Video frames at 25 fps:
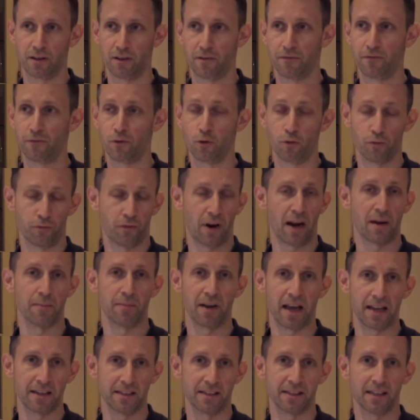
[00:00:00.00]
full frame
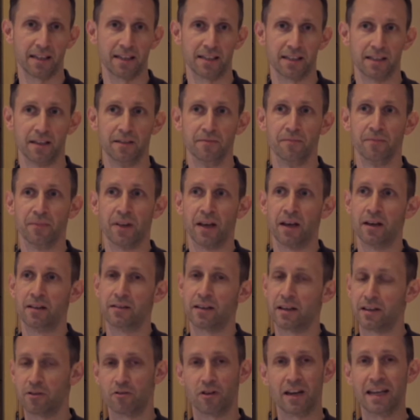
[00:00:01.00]
lenses,
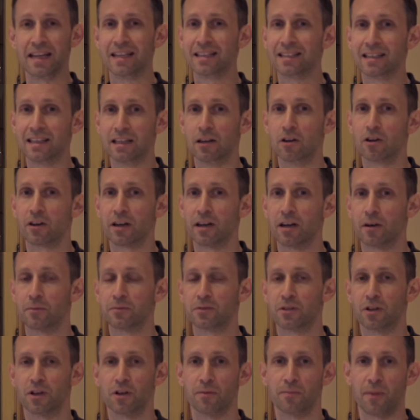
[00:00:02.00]
then you're easily looking up
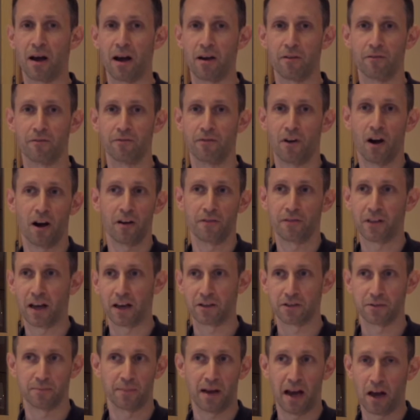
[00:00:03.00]
to about
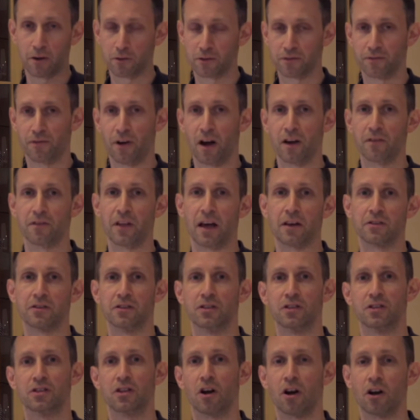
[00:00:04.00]
£5,000 or
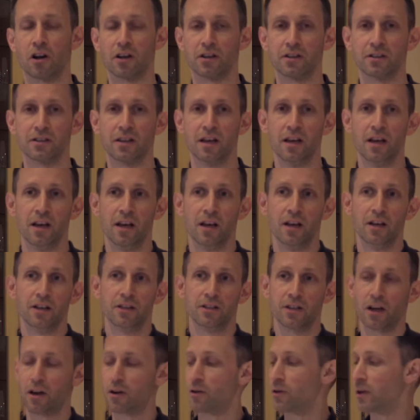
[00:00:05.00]
$5,000.
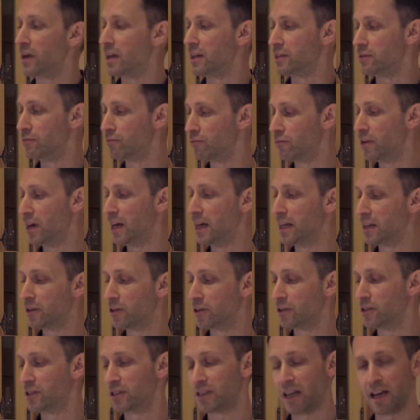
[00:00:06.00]
So it's a really
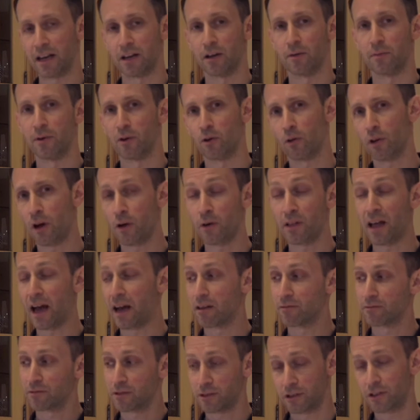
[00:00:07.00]
good setup. Although
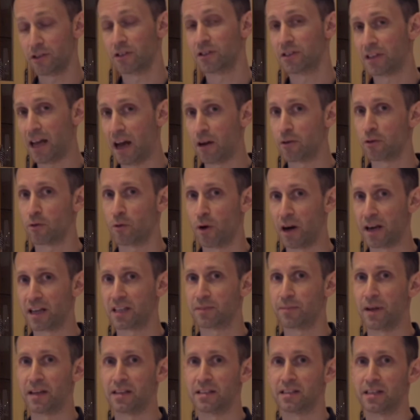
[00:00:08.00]
that does sound quite
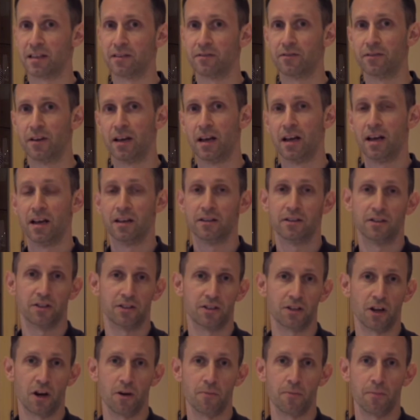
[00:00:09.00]
expensive to
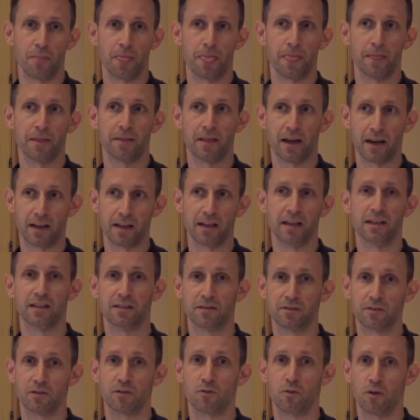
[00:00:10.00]
some, then it
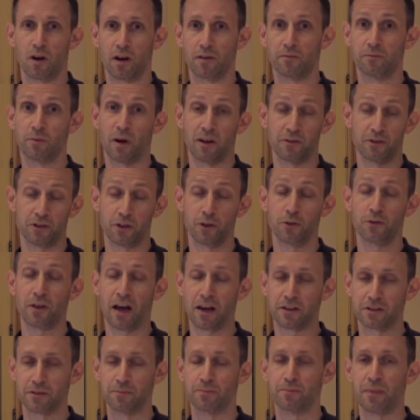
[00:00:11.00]
is quite, well,
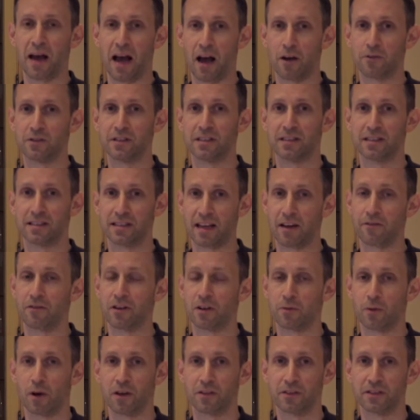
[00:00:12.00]
£2,000 is
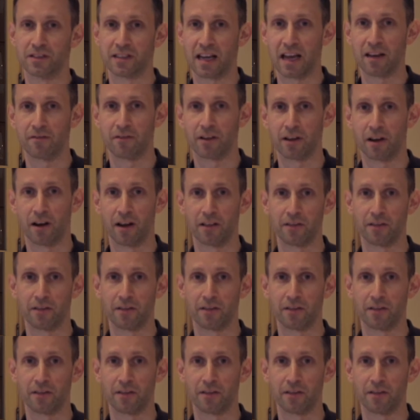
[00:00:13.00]
definitely worth the saving, I